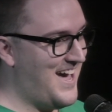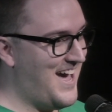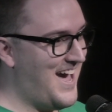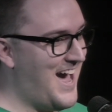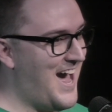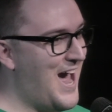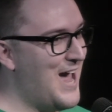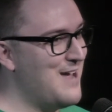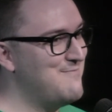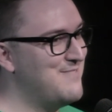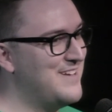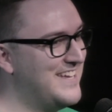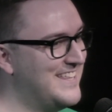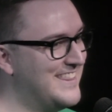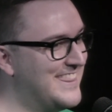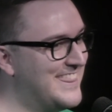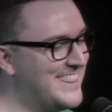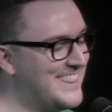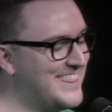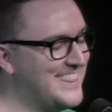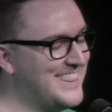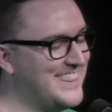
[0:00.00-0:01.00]
I mean,
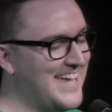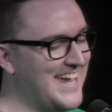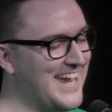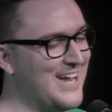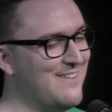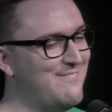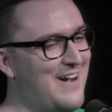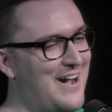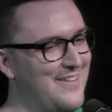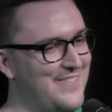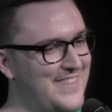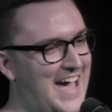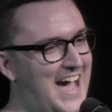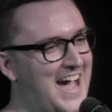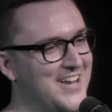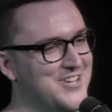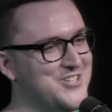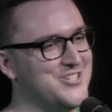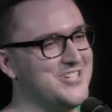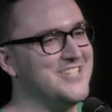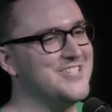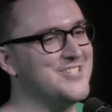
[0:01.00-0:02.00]
think about that.
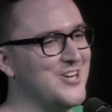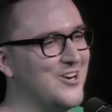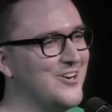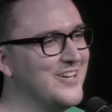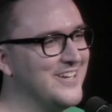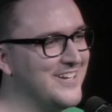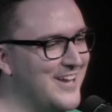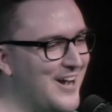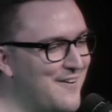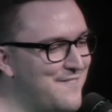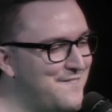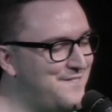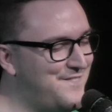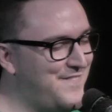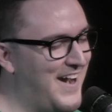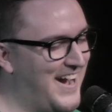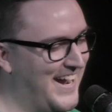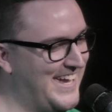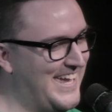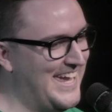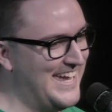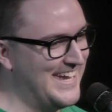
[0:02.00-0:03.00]
She started a
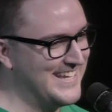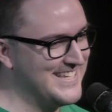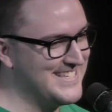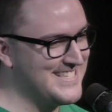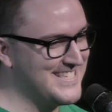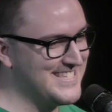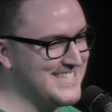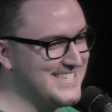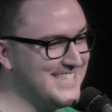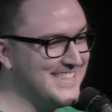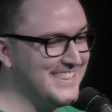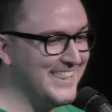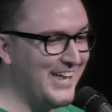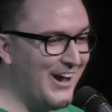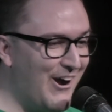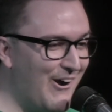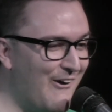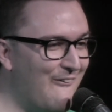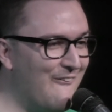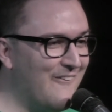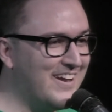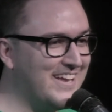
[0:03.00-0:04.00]
fucking
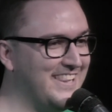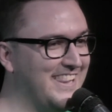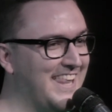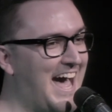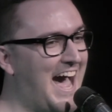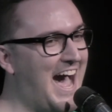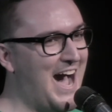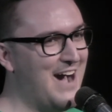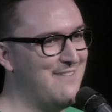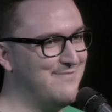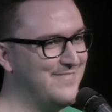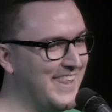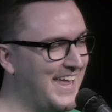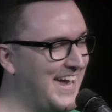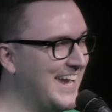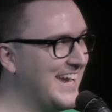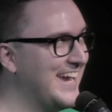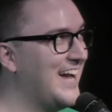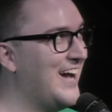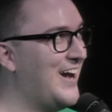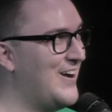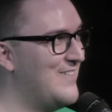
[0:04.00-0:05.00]
slow clap. Like,
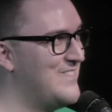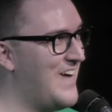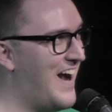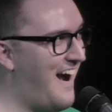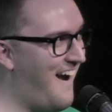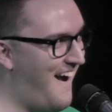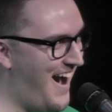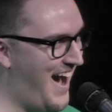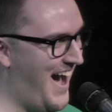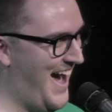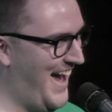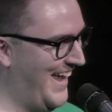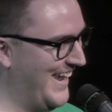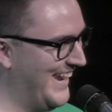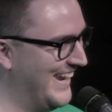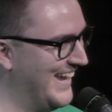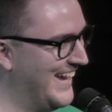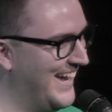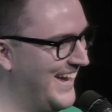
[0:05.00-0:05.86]
come on.